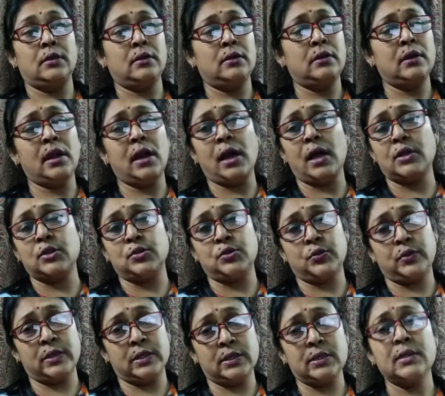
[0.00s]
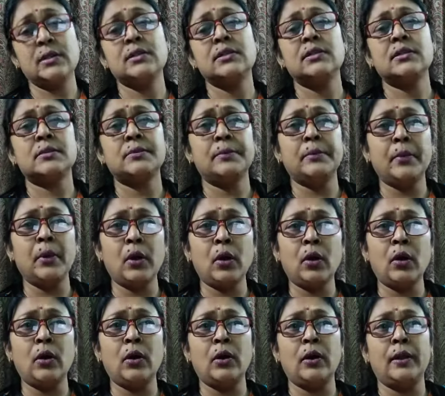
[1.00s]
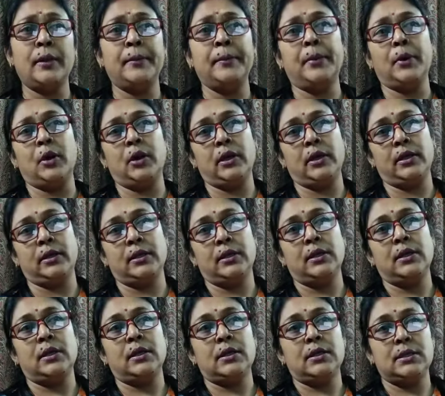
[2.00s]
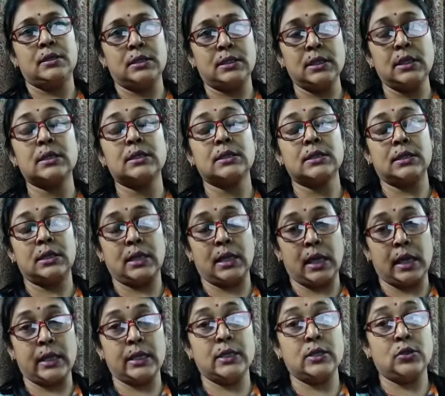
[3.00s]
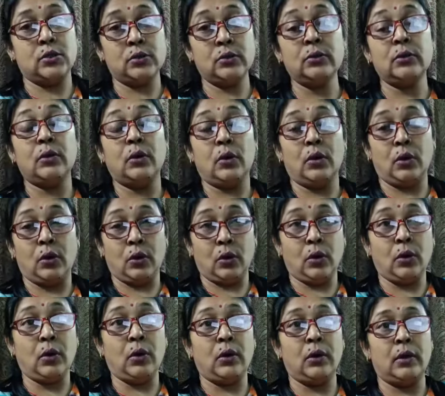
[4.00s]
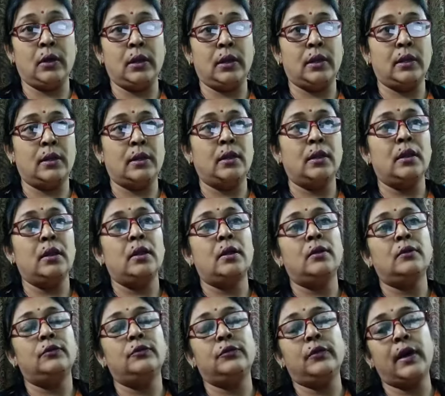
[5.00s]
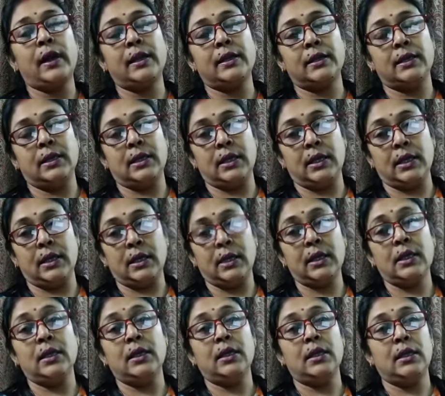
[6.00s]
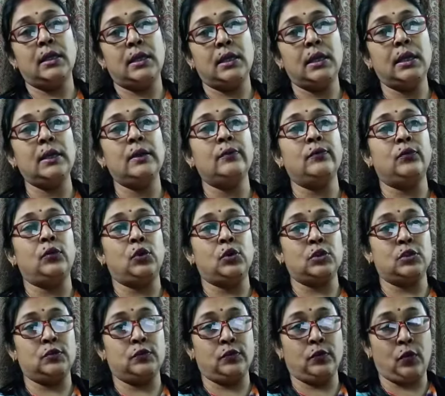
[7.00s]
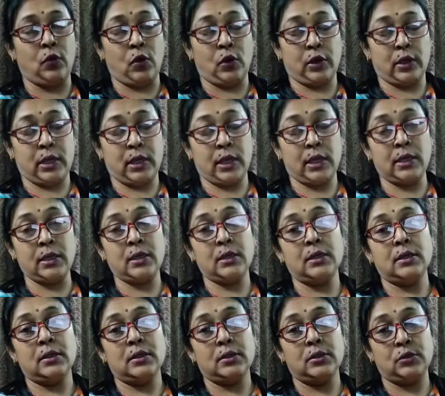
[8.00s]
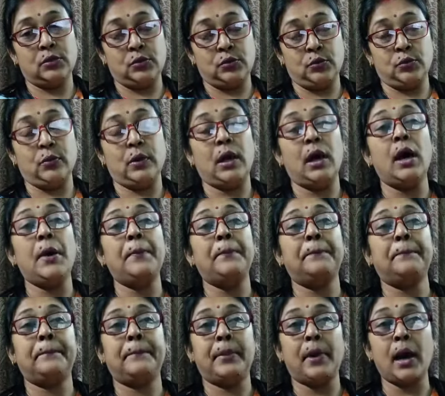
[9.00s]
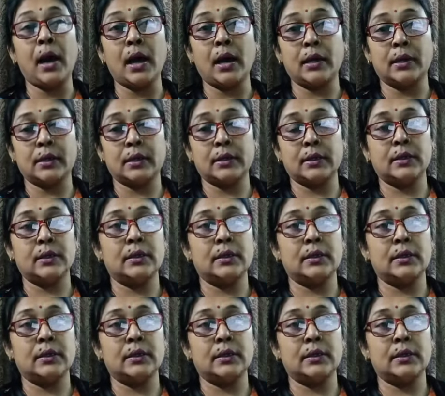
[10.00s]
Raju is a small boy, just like you all. One day, he was walking through a park.